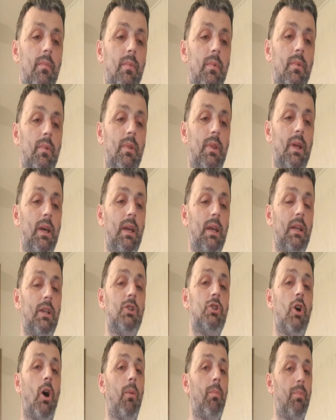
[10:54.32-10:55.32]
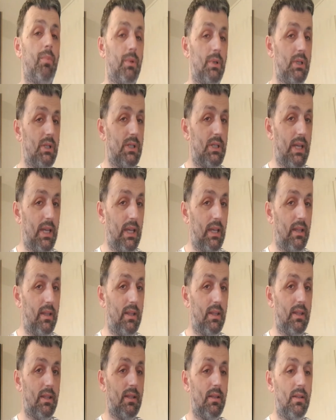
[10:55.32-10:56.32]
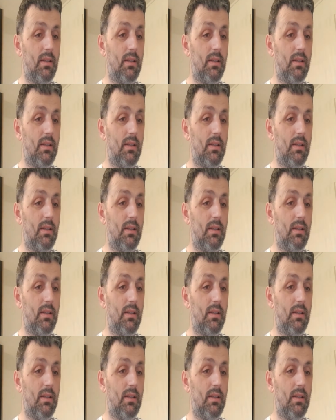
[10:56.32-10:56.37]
the top teeth,